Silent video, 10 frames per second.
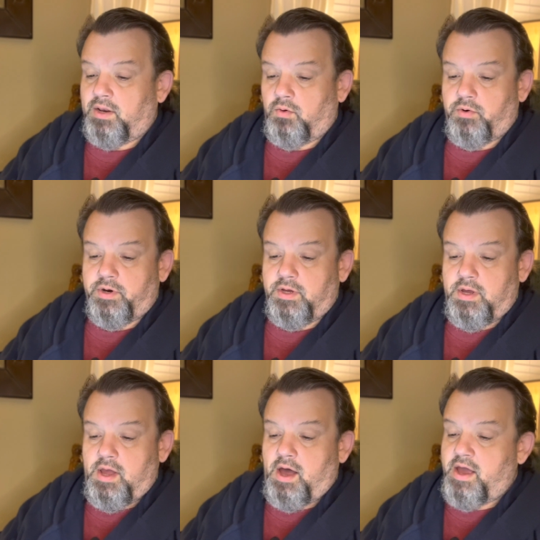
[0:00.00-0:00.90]
Lord,
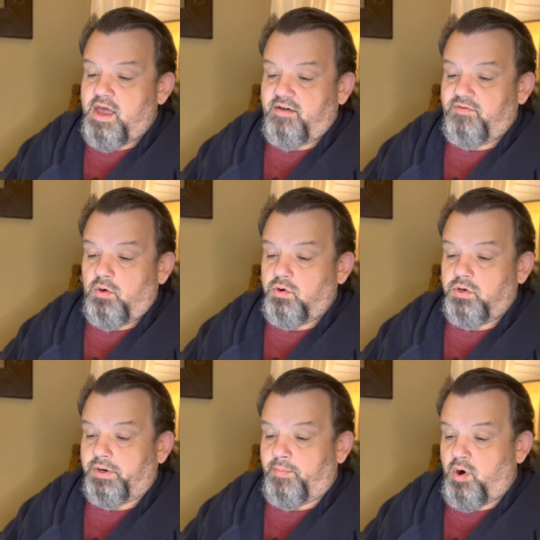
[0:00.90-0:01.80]
I have no
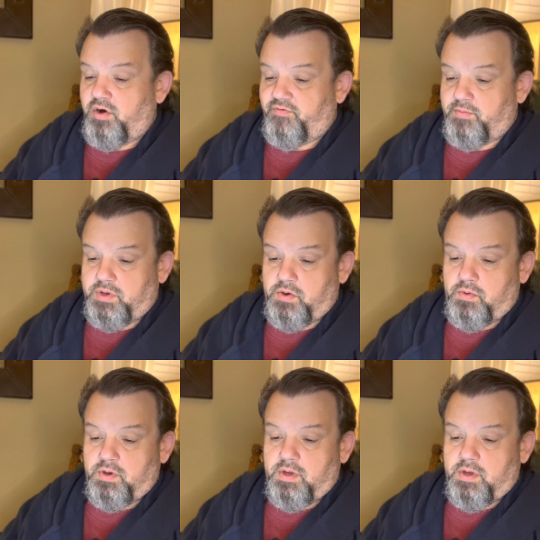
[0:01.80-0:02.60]
good apart from you.